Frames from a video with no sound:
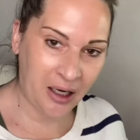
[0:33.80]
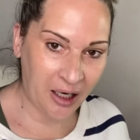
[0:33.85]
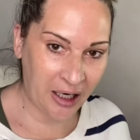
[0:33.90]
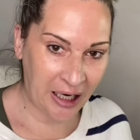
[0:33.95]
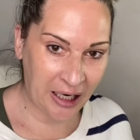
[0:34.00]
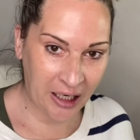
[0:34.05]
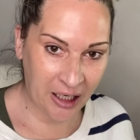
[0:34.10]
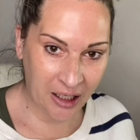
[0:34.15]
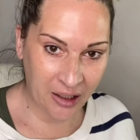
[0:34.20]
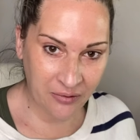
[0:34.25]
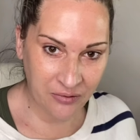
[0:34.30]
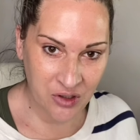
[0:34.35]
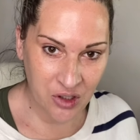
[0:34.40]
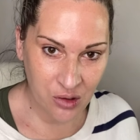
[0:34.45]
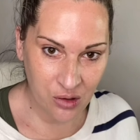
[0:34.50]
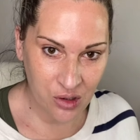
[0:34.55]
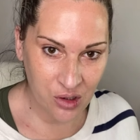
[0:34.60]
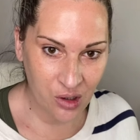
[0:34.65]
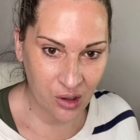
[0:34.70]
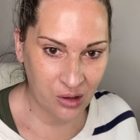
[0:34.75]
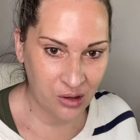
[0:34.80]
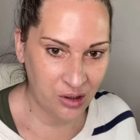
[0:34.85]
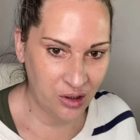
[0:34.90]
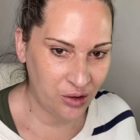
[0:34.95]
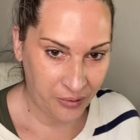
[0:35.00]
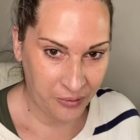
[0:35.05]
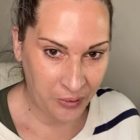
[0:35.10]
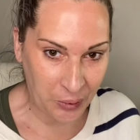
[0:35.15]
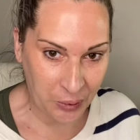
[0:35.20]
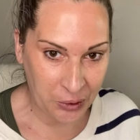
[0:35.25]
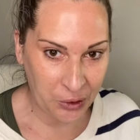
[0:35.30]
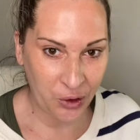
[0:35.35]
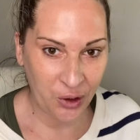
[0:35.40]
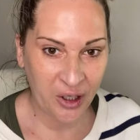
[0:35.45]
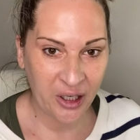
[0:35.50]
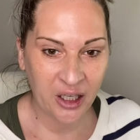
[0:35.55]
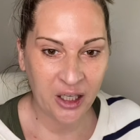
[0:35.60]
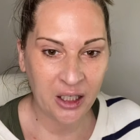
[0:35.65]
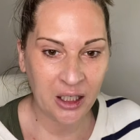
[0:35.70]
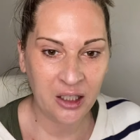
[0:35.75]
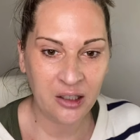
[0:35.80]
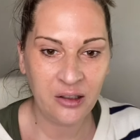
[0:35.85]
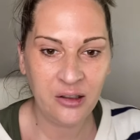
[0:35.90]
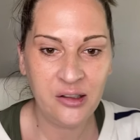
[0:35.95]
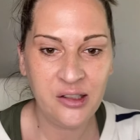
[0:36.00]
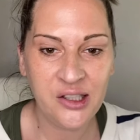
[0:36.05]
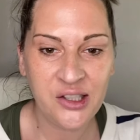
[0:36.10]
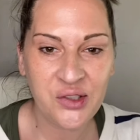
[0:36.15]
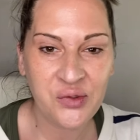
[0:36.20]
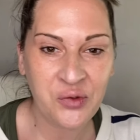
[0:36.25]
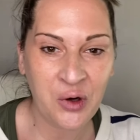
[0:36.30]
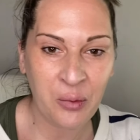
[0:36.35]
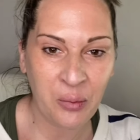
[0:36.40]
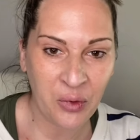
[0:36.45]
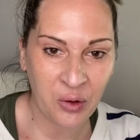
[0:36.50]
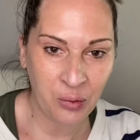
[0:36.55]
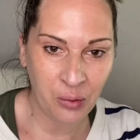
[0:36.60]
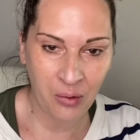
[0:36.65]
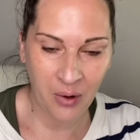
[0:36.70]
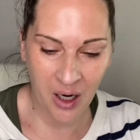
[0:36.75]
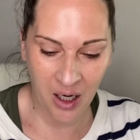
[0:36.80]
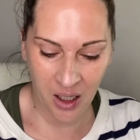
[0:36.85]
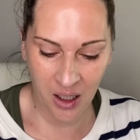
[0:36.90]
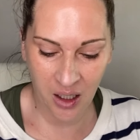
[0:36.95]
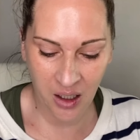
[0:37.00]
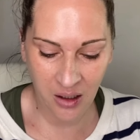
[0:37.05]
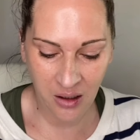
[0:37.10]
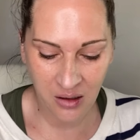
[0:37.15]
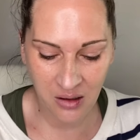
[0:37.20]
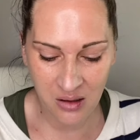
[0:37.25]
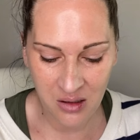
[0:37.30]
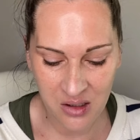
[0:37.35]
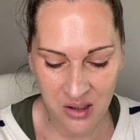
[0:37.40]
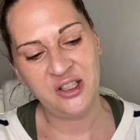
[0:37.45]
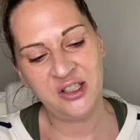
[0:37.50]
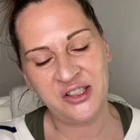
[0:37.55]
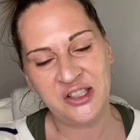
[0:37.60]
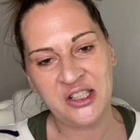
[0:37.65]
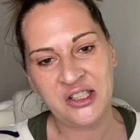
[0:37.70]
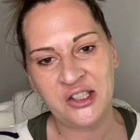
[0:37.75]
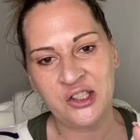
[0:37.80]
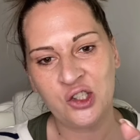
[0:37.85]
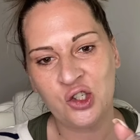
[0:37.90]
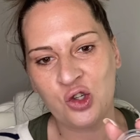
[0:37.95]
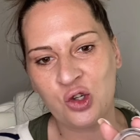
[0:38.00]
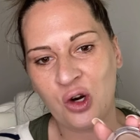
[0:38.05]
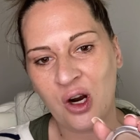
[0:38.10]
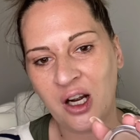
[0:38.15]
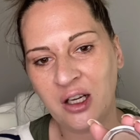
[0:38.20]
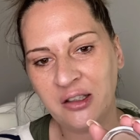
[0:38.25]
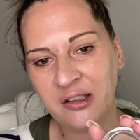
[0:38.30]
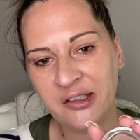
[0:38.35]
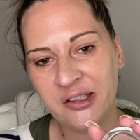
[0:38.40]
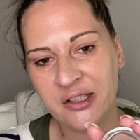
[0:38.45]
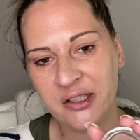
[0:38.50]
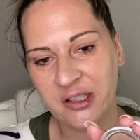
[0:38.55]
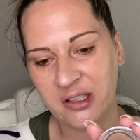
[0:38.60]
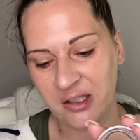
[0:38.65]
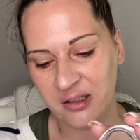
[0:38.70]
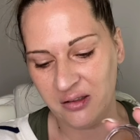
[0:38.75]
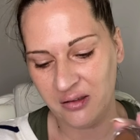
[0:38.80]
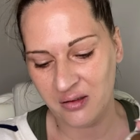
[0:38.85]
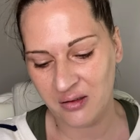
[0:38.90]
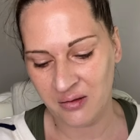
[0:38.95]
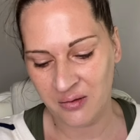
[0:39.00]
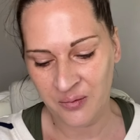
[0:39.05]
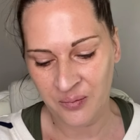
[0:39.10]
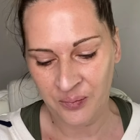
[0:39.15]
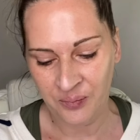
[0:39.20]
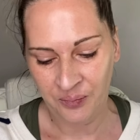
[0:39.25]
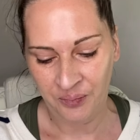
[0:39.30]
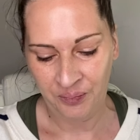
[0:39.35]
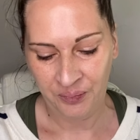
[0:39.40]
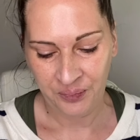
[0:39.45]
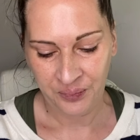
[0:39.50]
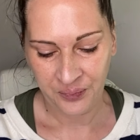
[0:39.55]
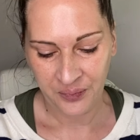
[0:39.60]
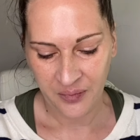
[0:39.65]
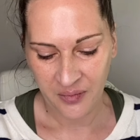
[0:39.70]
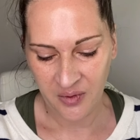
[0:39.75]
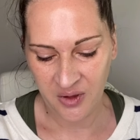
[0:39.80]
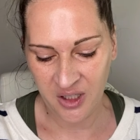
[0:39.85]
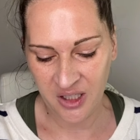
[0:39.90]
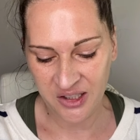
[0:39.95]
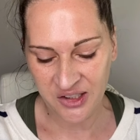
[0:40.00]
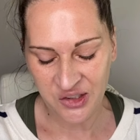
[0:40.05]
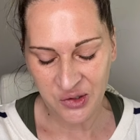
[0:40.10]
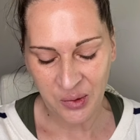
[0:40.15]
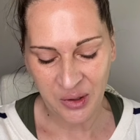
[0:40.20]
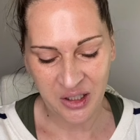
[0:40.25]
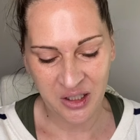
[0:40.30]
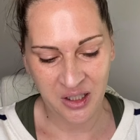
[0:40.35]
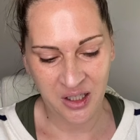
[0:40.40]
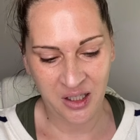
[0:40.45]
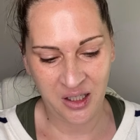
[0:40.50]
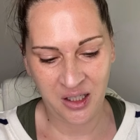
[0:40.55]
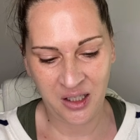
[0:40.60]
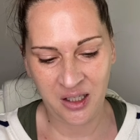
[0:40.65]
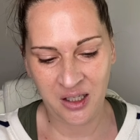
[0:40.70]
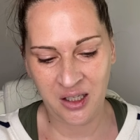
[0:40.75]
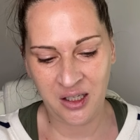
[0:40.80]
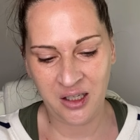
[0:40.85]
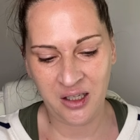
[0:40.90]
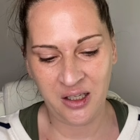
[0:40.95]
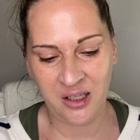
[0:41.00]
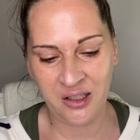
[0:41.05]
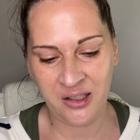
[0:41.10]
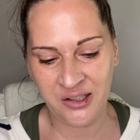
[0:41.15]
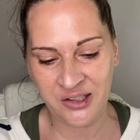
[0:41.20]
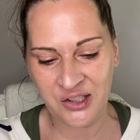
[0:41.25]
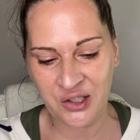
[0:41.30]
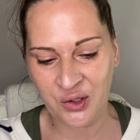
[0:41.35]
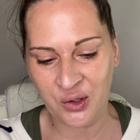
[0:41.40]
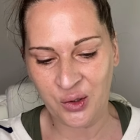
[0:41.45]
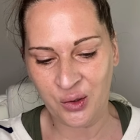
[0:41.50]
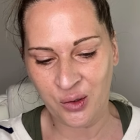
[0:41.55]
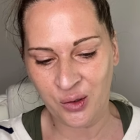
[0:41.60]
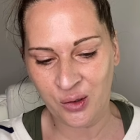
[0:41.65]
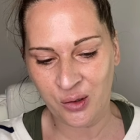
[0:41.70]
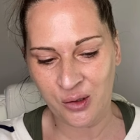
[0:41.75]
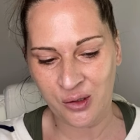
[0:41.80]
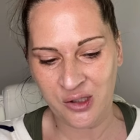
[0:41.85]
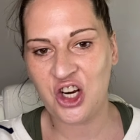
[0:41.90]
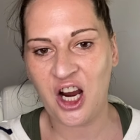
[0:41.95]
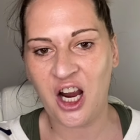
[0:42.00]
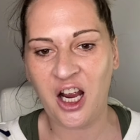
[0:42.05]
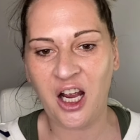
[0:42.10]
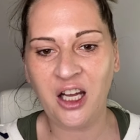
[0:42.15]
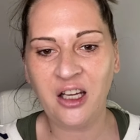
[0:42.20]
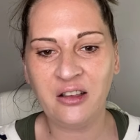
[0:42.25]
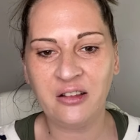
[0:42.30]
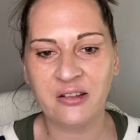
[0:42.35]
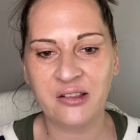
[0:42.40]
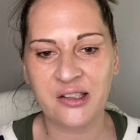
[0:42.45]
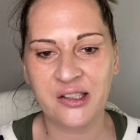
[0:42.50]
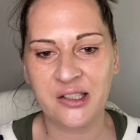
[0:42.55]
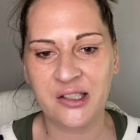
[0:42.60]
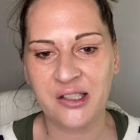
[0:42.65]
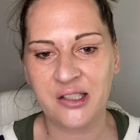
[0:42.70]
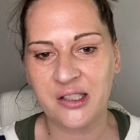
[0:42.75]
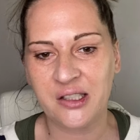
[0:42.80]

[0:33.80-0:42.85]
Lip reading: have to show you 4 new colours from the range. This is Trust. This one here is called Chance.